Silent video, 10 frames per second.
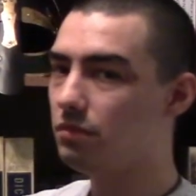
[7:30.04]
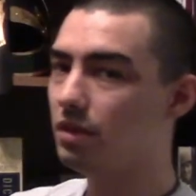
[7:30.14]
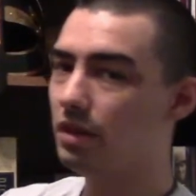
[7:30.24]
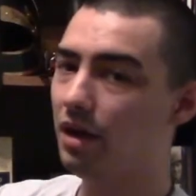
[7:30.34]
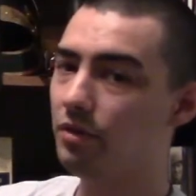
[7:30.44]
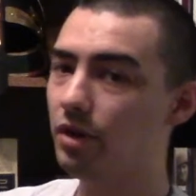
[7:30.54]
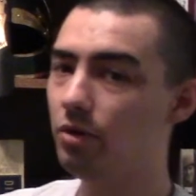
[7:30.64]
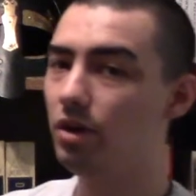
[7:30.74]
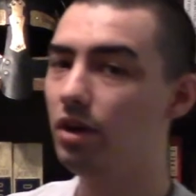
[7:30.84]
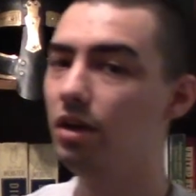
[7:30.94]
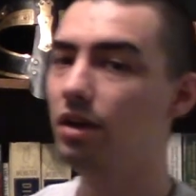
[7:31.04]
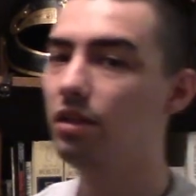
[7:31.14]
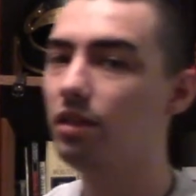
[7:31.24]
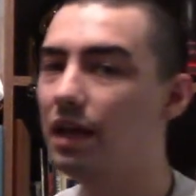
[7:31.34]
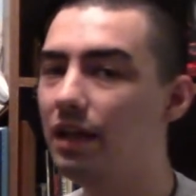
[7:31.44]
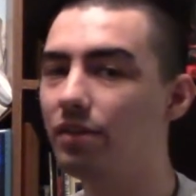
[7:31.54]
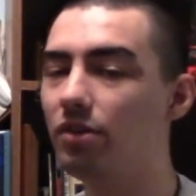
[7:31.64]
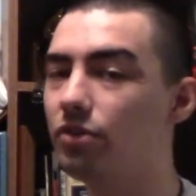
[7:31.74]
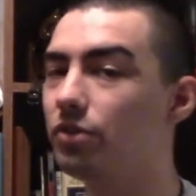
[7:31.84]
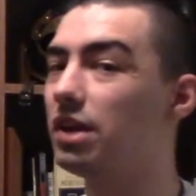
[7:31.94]
Now, though, let's
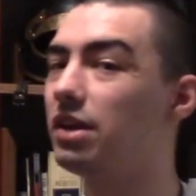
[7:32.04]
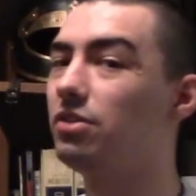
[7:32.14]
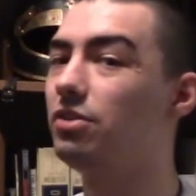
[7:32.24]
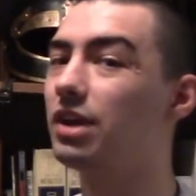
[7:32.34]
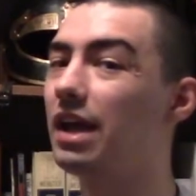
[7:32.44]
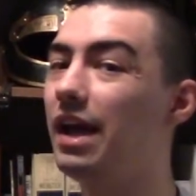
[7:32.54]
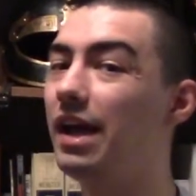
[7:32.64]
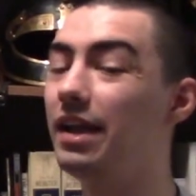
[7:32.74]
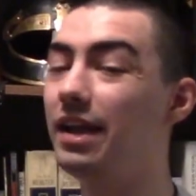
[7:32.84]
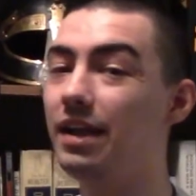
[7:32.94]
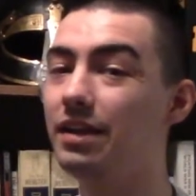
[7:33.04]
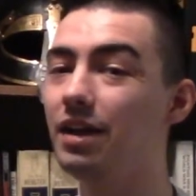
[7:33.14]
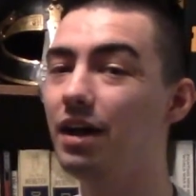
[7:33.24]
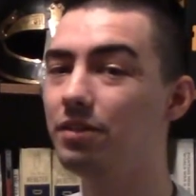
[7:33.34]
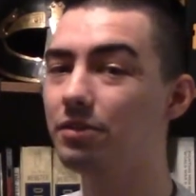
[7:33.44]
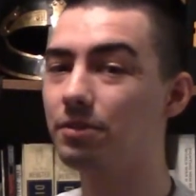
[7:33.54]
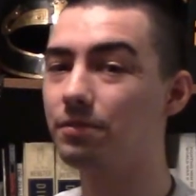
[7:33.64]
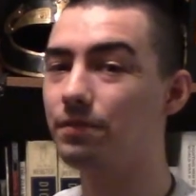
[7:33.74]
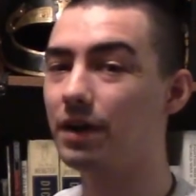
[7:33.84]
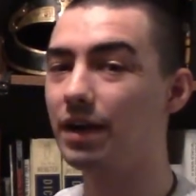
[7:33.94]
also take a look at another
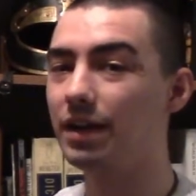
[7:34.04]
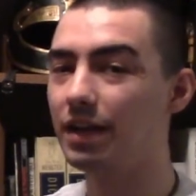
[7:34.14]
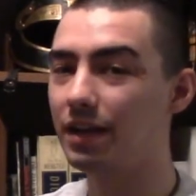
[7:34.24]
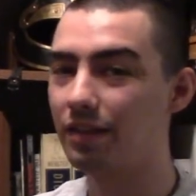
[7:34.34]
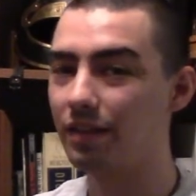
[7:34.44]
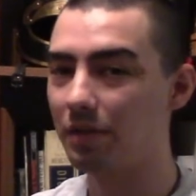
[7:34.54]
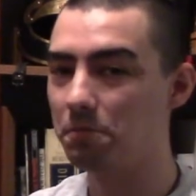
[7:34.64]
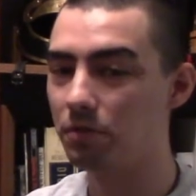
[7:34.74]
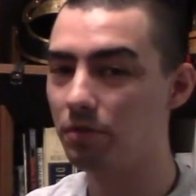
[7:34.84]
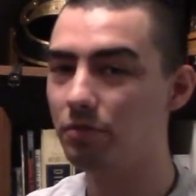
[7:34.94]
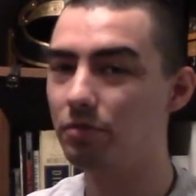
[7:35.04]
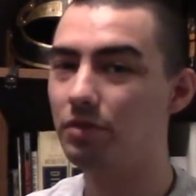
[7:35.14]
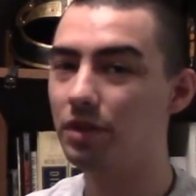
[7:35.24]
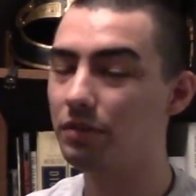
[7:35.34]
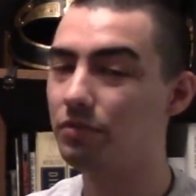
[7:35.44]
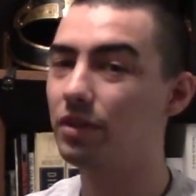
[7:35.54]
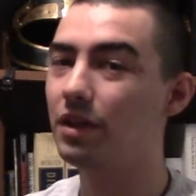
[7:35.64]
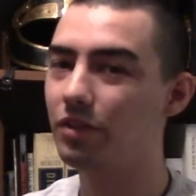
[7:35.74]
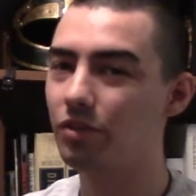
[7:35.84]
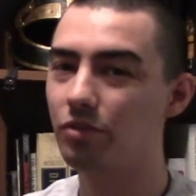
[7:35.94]
fine example of
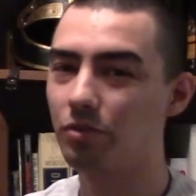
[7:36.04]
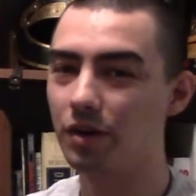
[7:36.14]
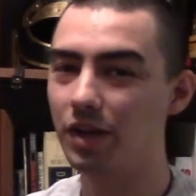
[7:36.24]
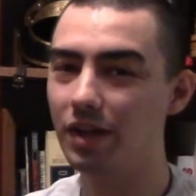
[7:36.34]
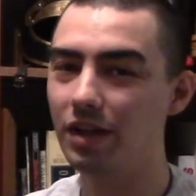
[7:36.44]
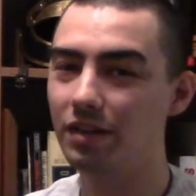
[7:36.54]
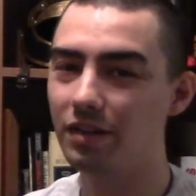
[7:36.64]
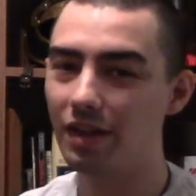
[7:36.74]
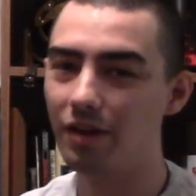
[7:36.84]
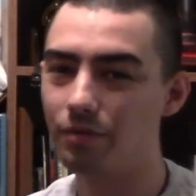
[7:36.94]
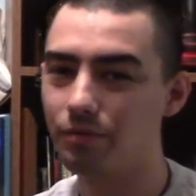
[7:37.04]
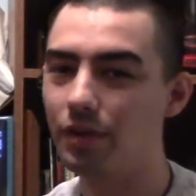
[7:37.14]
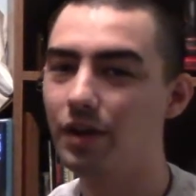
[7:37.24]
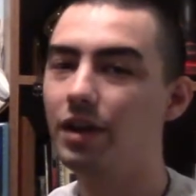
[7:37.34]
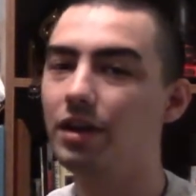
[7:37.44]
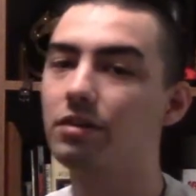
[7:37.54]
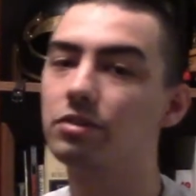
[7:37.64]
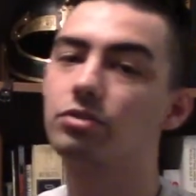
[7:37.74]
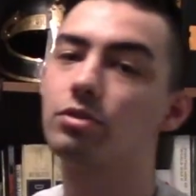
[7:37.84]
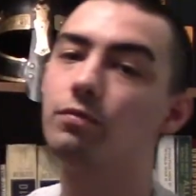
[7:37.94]
history itself. Now, in
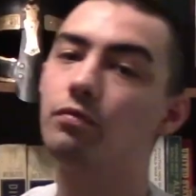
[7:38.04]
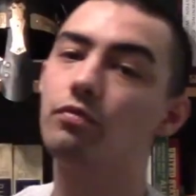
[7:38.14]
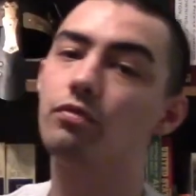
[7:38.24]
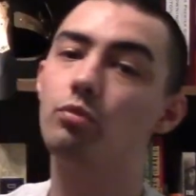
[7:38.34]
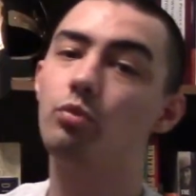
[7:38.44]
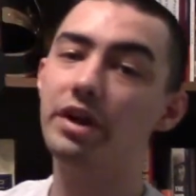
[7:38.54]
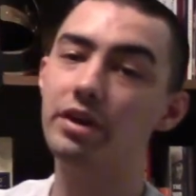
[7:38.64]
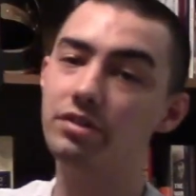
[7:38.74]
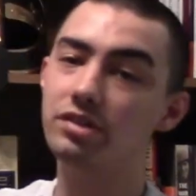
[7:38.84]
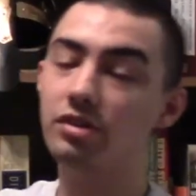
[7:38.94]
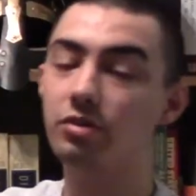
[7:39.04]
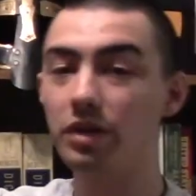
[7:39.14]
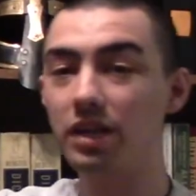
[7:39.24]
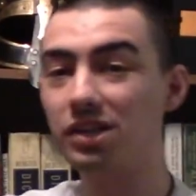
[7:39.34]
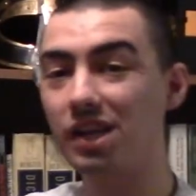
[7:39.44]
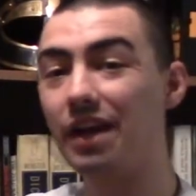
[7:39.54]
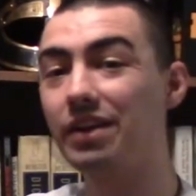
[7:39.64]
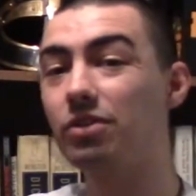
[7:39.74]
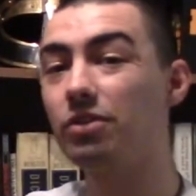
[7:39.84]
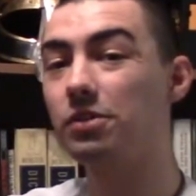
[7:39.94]
truth, where do we get the
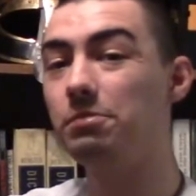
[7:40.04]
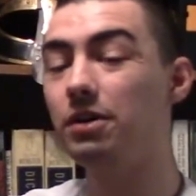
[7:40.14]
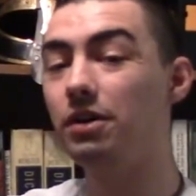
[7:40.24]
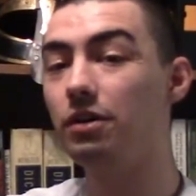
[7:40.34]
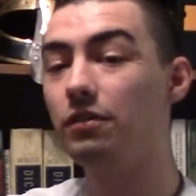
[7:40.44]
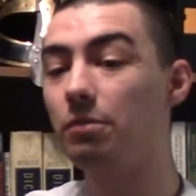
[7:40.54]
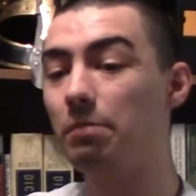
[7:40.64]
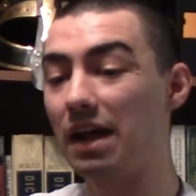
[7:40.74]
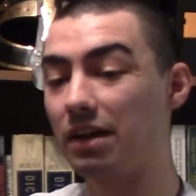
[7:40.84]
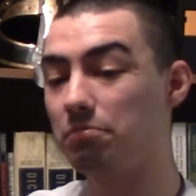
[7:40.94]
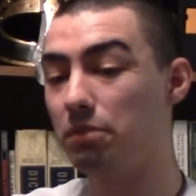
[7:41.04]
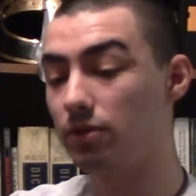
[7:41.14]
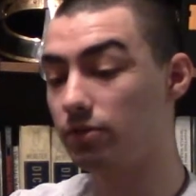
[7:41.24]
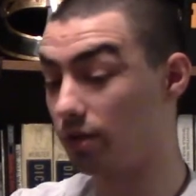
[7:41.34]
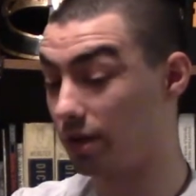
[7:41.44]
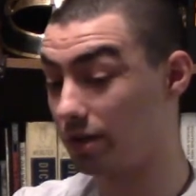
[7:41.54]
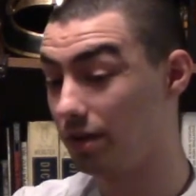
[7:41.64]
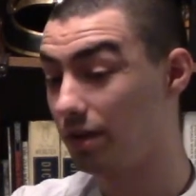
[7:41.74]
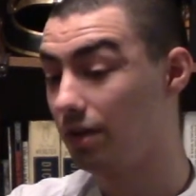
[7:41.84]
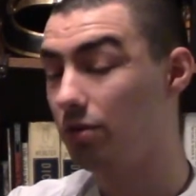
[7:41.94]
idealism of the back baldric,
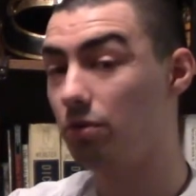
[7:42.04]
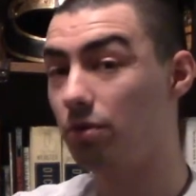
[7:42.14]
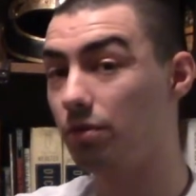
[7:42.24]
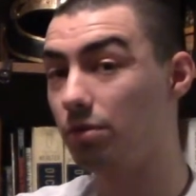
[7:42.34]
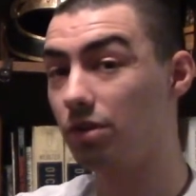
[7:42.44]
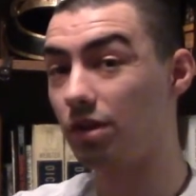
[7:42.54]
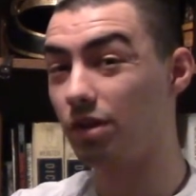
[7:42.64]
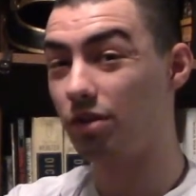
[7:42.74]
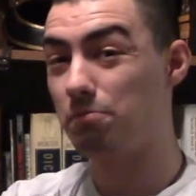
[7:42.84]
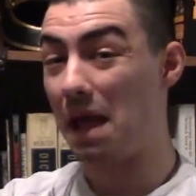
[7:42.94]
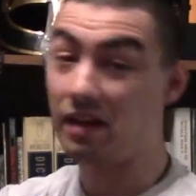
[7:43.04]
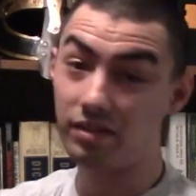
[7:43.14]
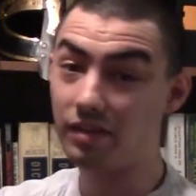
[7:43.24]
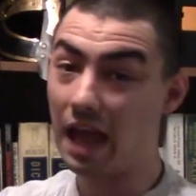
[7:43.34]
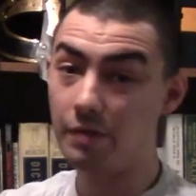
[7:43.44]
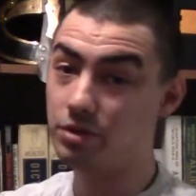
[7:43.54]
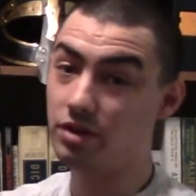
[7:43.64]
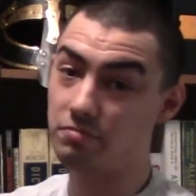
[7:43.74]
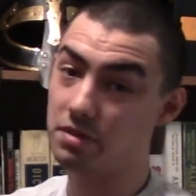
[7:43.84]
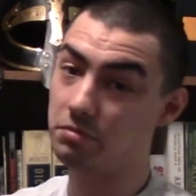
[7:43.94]
or the back scabbard,
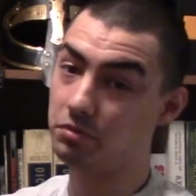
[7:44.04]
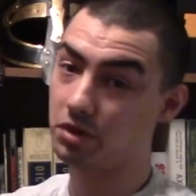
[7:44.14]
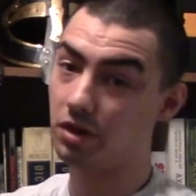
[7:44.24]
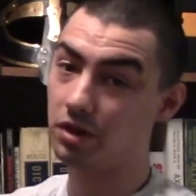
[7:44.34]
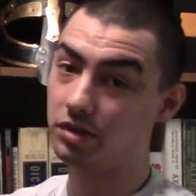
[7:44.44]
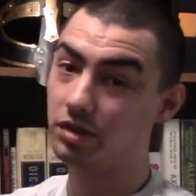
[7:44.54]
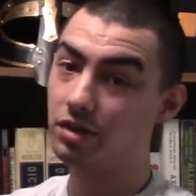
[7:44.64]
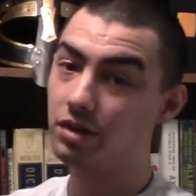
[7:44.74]
as people would call it?